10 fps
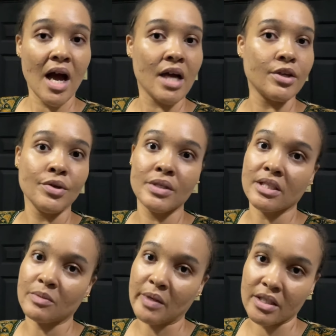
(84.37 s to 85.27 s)
And you know, it's
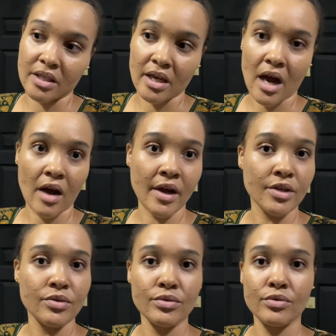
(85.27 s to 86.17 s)
his birthday. How
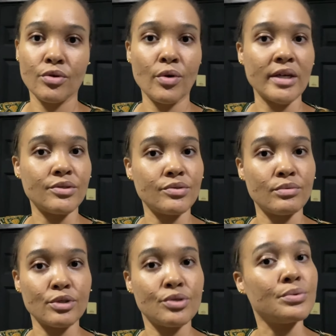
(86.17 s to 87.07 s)
can you go and do
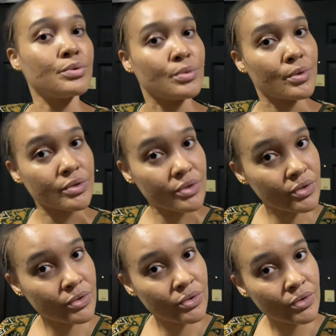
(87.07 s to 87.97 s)
what you want?